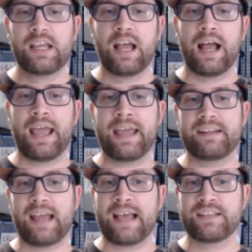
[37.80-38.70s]

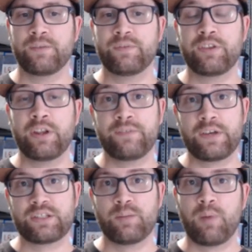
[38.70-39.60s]
and as of the
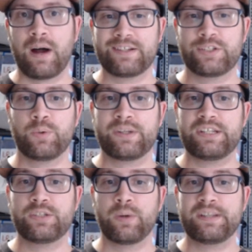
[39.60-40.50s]
31st of March
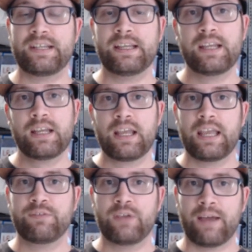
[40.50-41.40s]
2020,
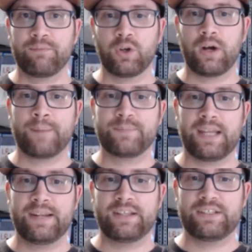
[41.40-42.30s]
if you have not
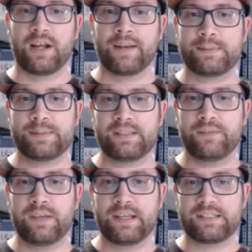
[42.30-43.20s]
updated these item
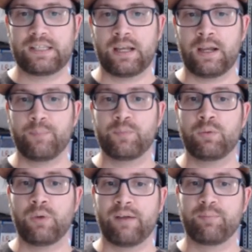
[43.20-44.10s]
specifics, you
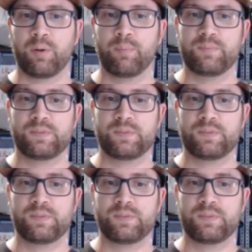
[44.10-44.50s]
will have problems